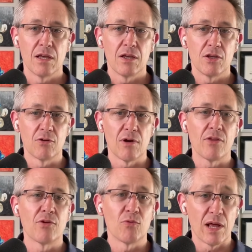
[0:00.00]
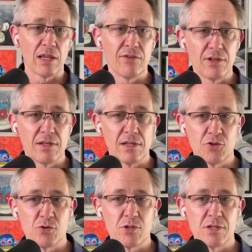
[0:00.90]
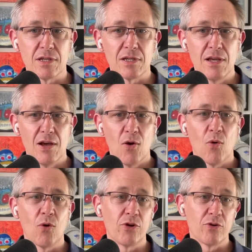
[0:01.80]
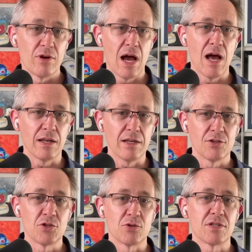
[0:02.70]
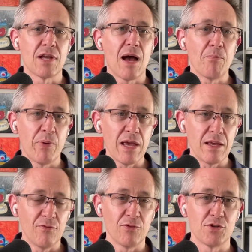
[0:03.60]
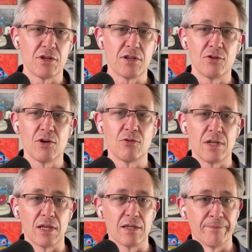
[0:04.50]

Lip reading: You're either relevant and interesting or you're not. So stop paying for shit you don't need.